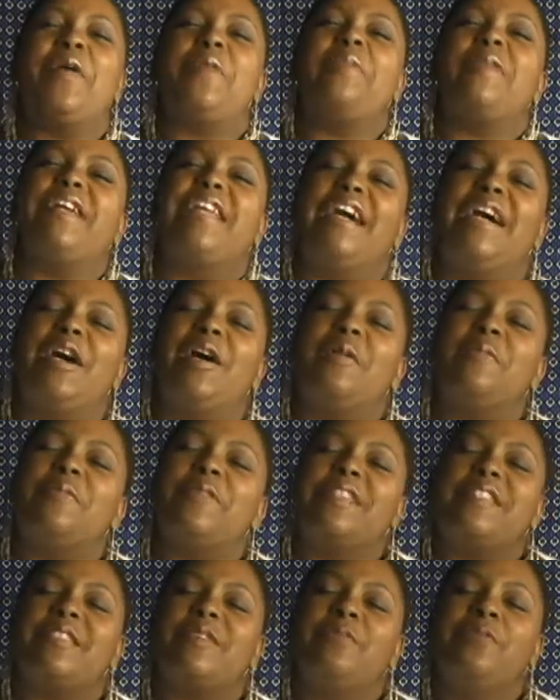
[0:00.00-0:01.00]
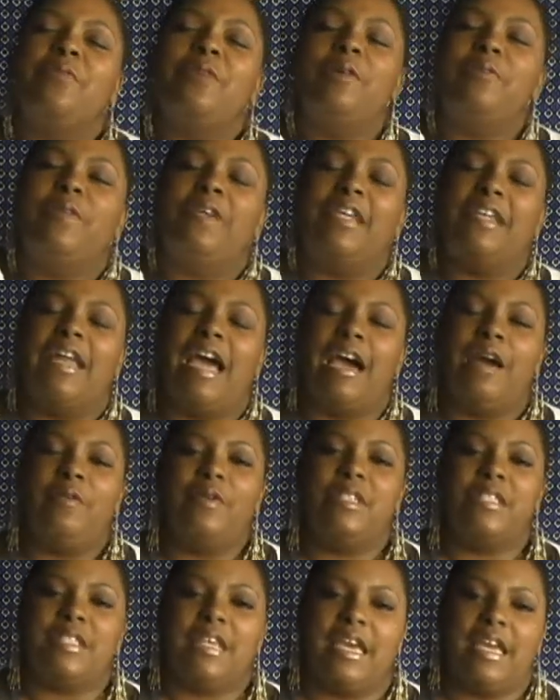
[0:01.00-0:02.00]
But some women, I
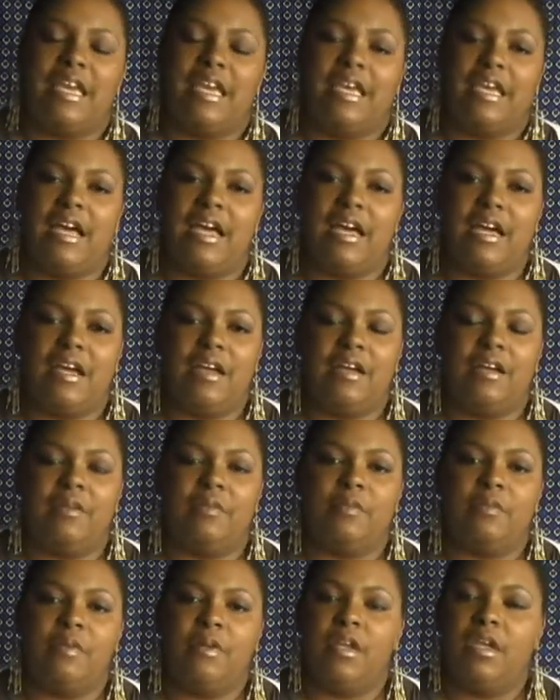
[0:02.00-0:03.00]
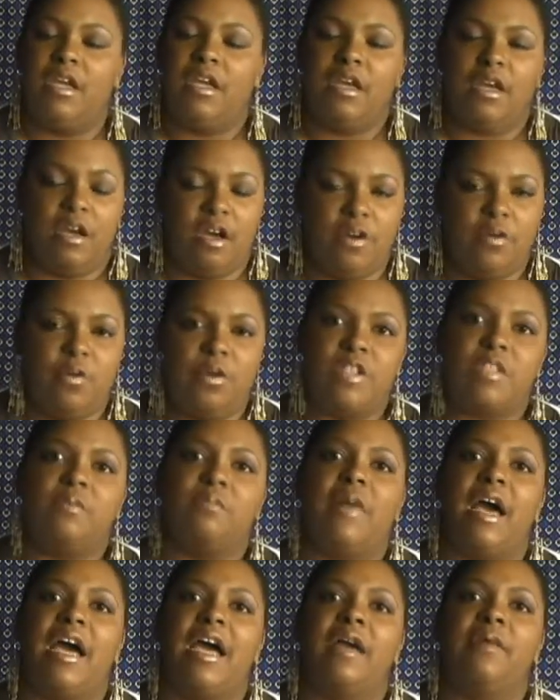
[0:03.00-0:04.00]
would say, of course,
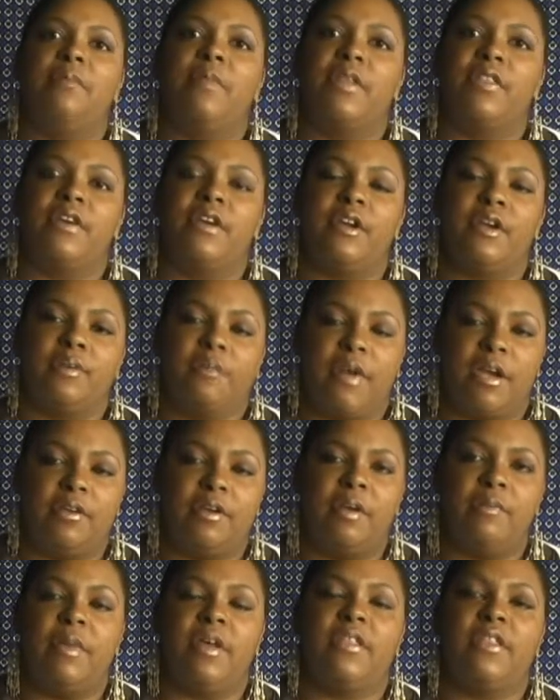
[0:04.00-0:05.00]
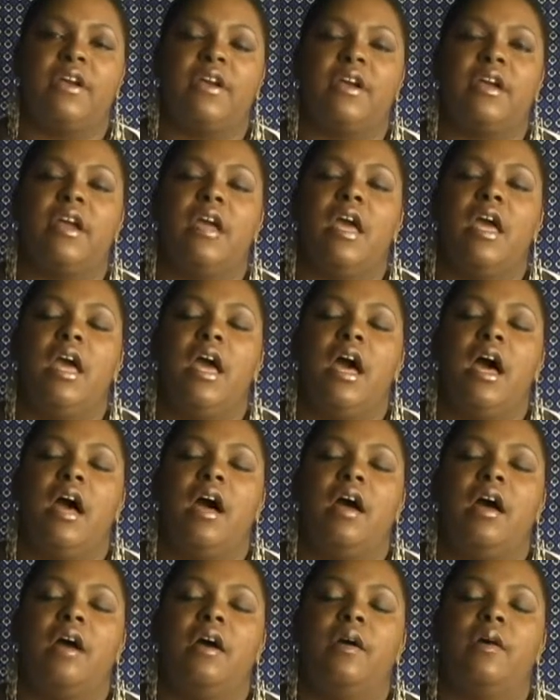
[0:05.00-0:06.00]
my mother, my grandmother.
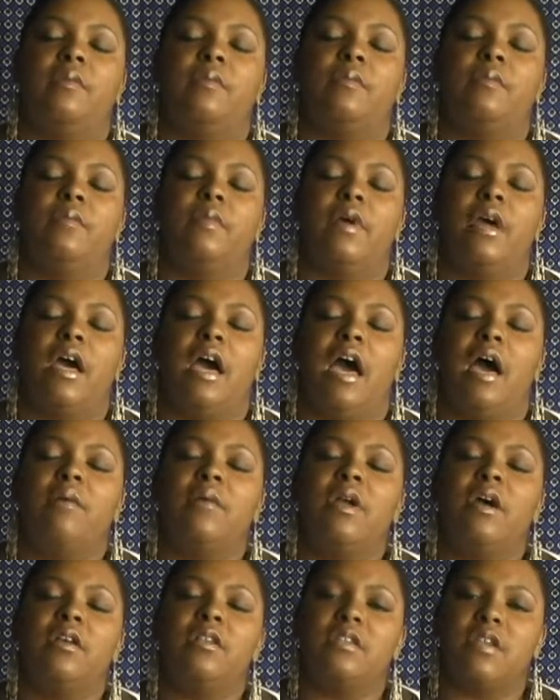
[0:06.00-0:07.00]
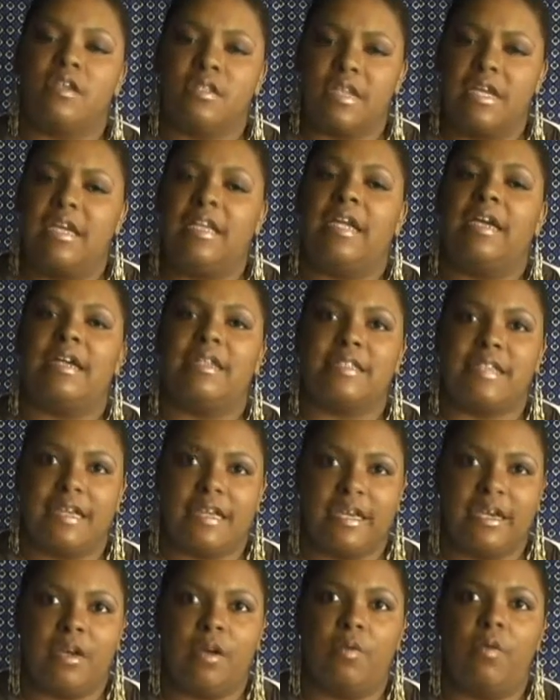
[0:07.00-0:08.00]
I would also say, like I said,
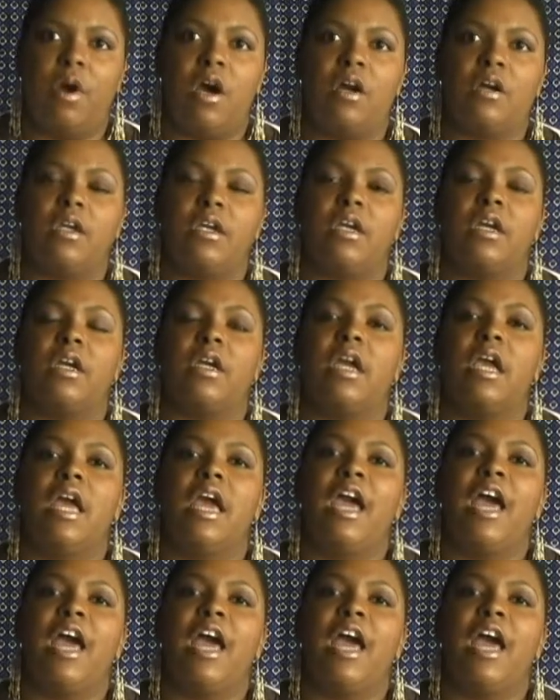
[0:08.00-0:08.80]
Kara Walker.